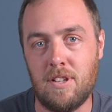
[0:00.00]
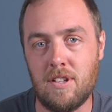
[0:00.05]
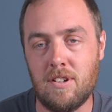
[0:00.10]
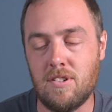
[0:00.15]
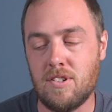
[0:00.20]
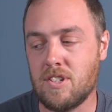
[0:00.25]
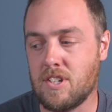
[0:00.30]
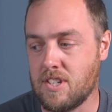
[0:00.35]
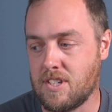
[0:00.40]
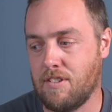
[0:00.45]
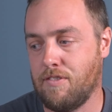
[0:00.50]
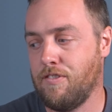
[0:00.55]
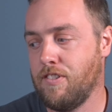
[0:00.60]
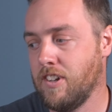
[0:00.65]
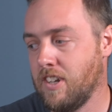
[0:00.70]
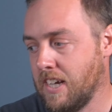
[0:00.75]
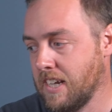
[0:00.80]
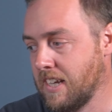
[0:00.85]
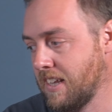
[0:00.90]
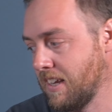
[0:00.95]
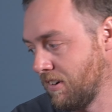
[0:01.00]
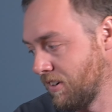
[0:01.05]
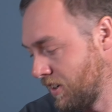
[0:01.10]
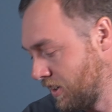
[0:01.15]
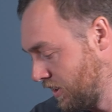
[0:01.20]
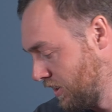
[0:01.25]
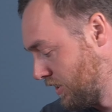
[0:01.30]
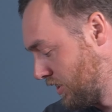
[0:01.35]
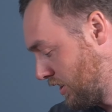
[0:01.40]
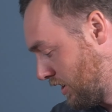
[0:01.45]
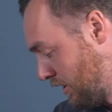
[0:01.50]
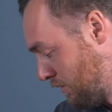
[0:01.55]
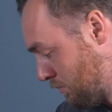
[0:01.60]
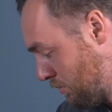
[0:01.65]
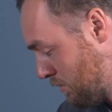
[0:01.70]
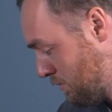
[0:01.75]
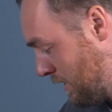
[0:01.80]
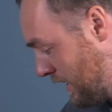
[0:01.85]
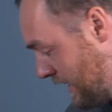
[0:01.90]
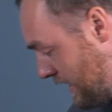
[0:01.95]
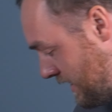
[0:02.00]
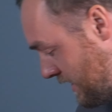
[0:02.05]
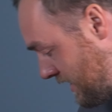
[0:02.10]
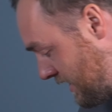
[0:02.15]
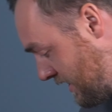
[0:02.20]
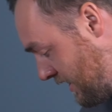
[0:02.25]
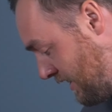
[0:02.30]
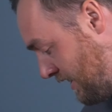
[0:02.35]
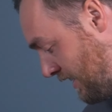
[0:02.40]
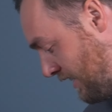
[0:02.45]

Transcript: those because I feel like they're a good compromise